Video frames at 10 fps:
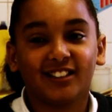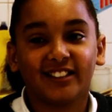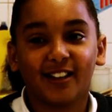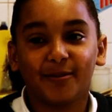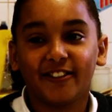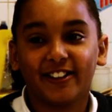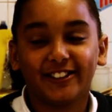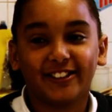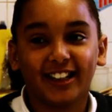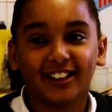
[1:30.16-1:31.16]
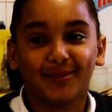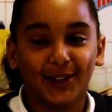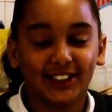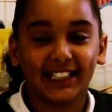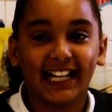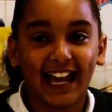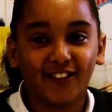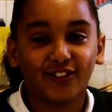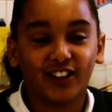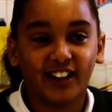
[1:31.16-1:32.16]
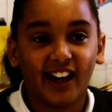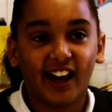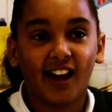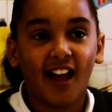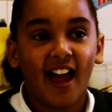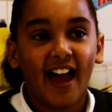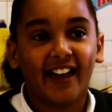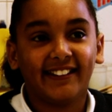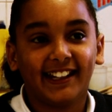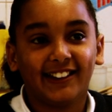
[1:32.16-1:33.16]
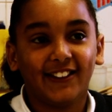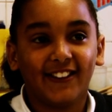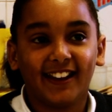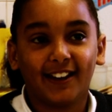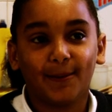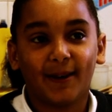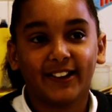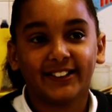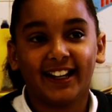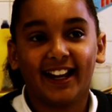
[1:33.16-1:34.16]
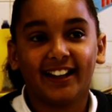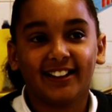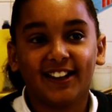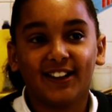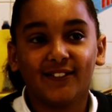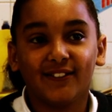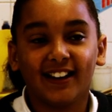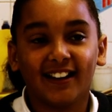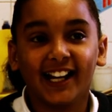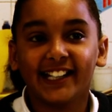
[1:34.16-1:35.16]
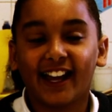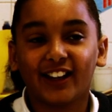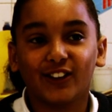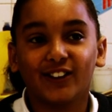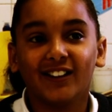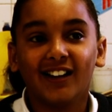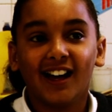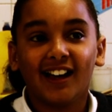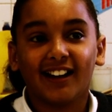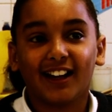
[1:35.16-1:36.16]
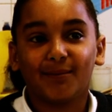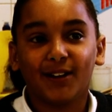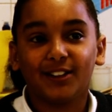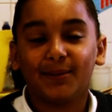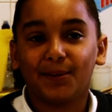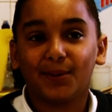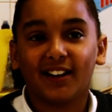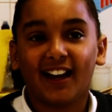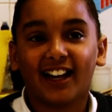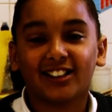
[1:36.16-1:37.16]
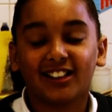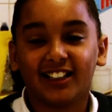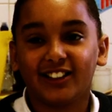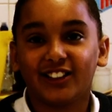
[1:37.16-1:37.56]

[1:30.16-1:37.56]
some of those things mostly every day, and then you think about it and you realise that you're, like most people, are actually